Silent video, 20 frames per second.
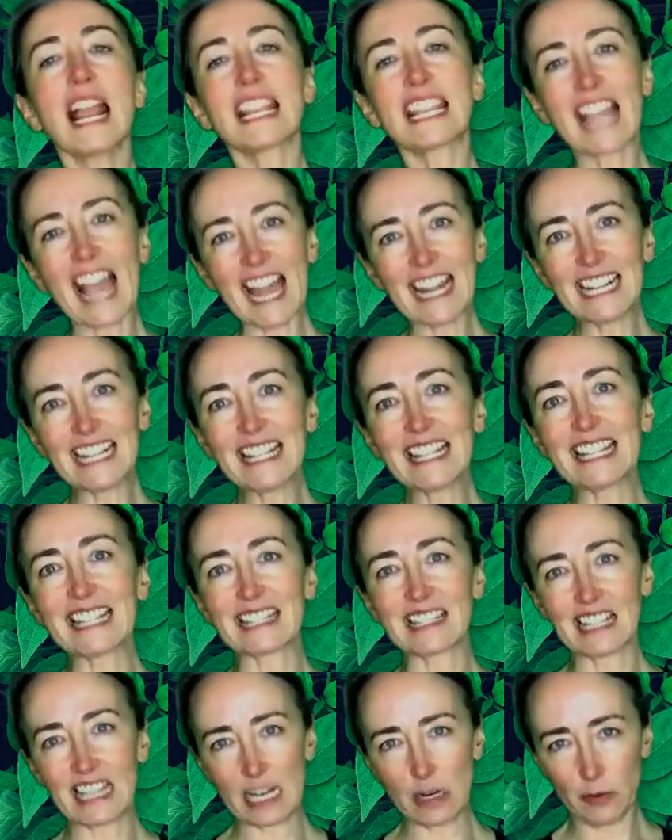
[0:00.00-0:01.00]
Getting
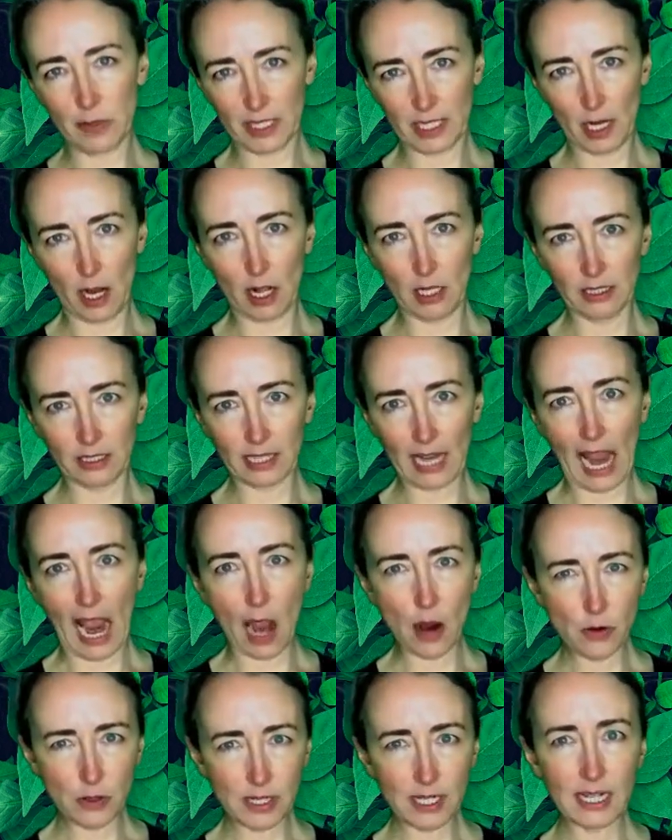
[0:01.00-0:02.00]
these key results
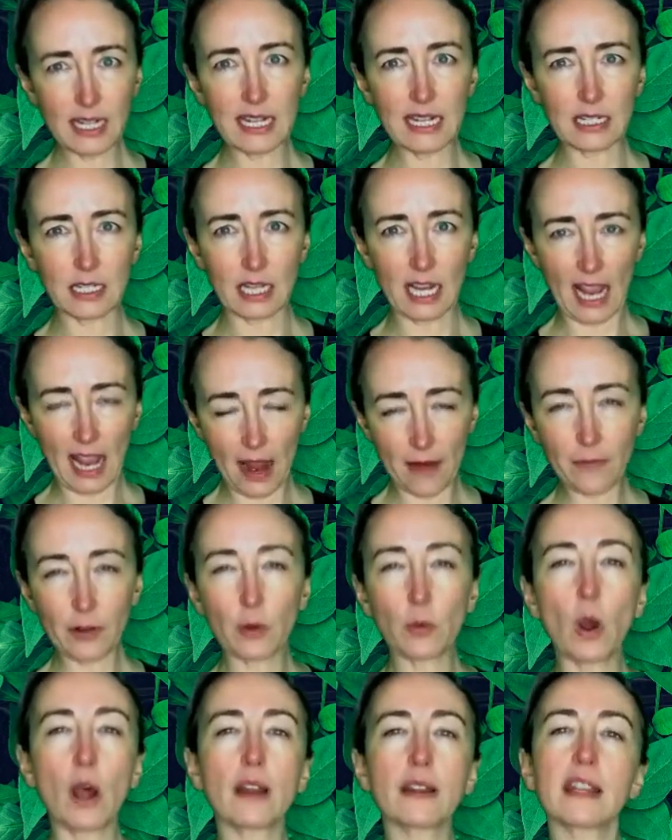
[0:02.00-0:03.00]
out to
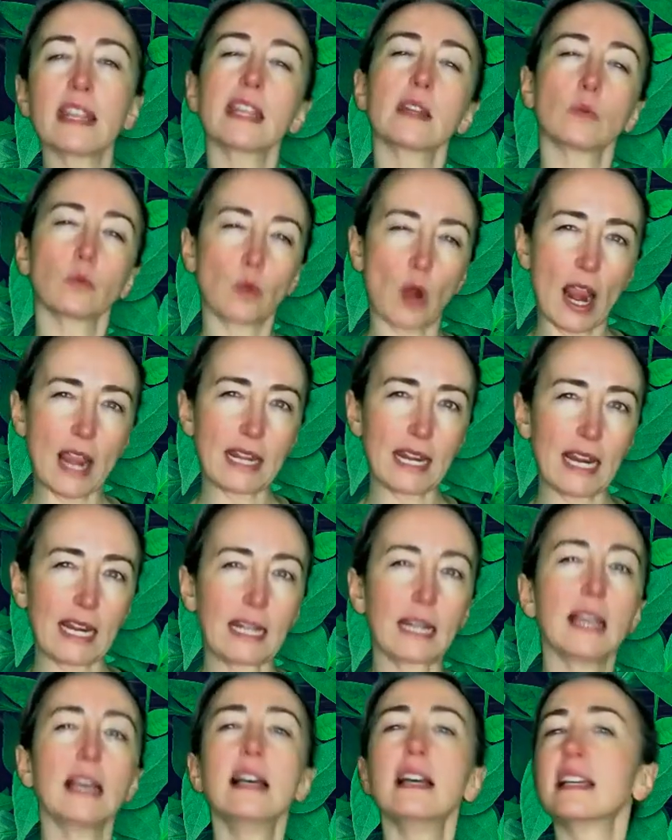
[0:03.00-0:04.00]
everyone in
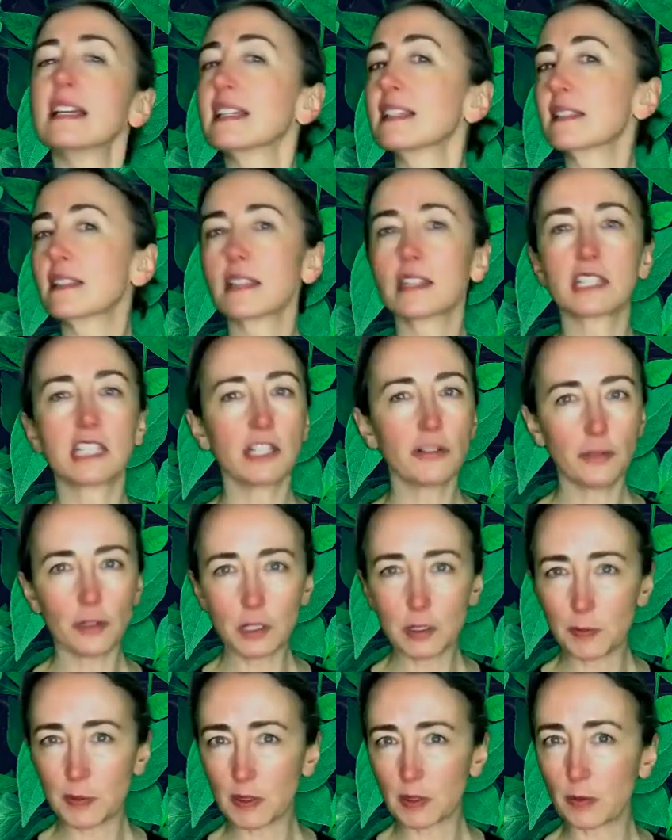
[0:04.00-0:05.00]
writing is the
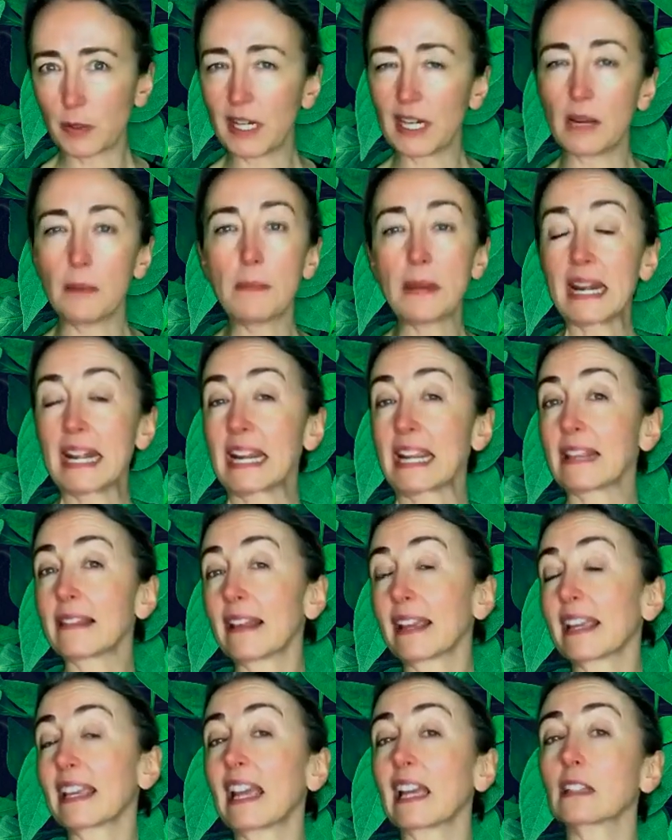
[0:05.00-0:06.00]
difference between a meeting
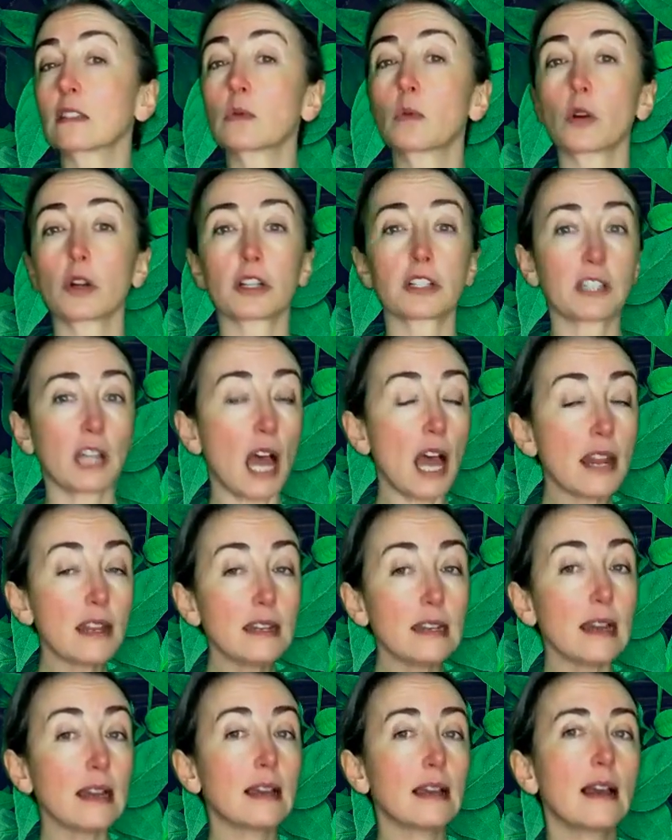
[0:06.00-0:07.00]
that gets work done
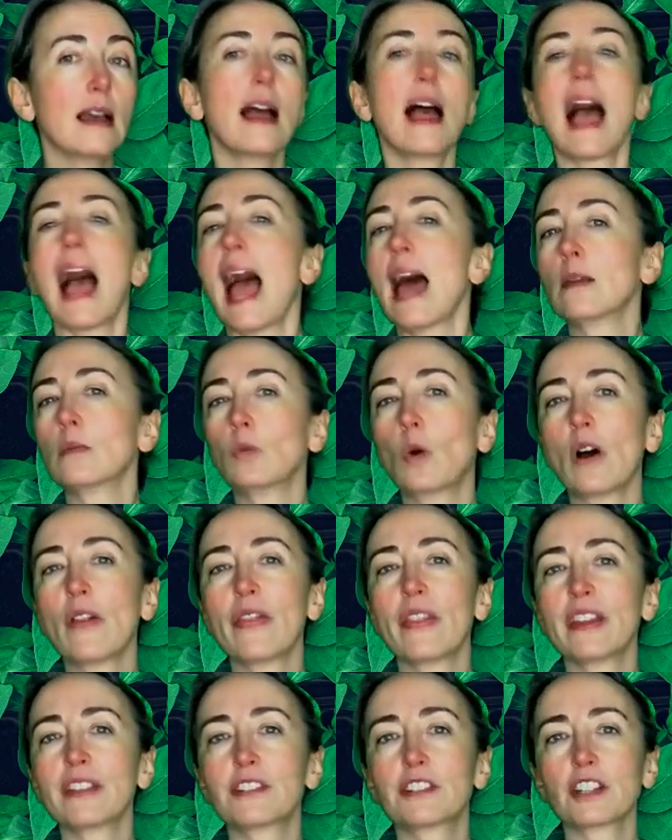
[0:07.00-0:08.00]
and
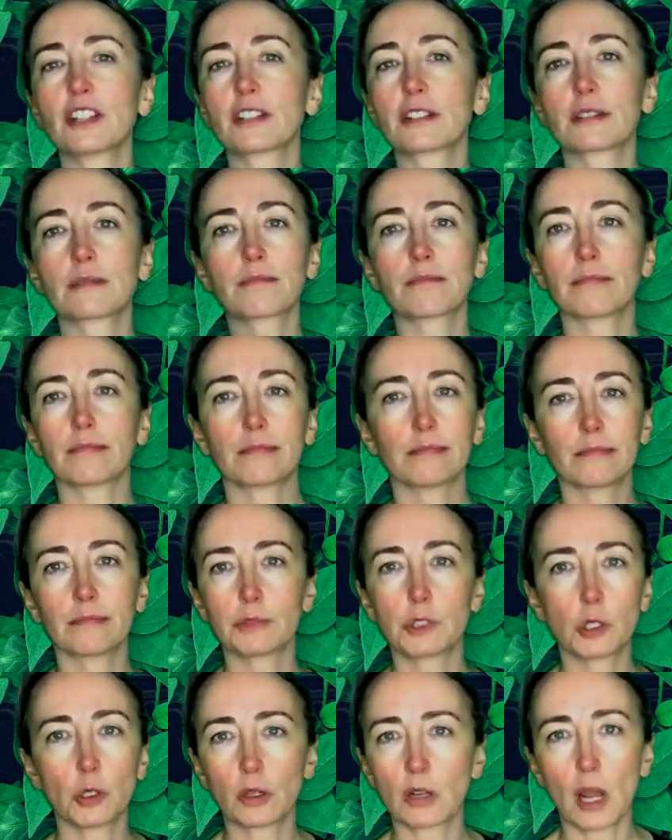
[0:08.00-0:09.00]
one that just
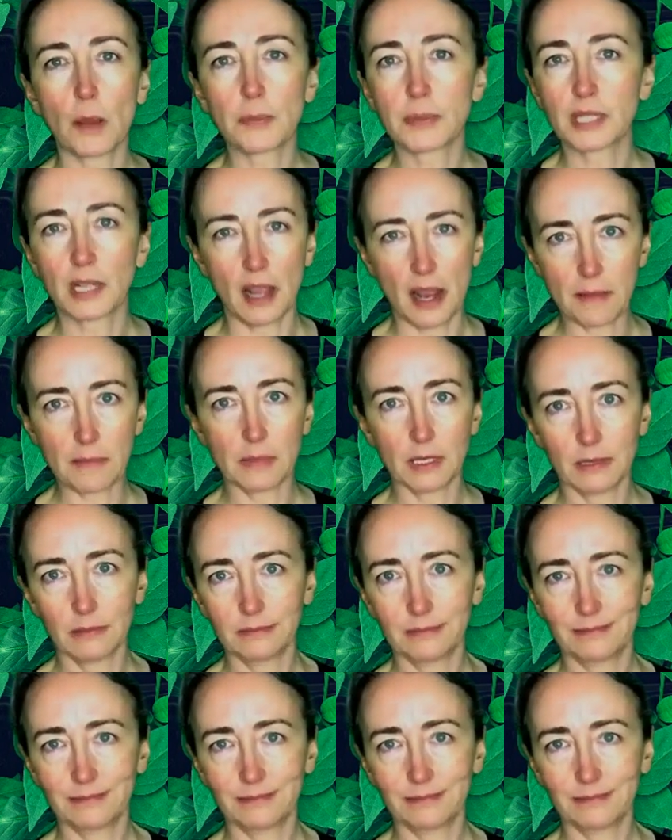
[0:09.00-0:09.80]
took up time.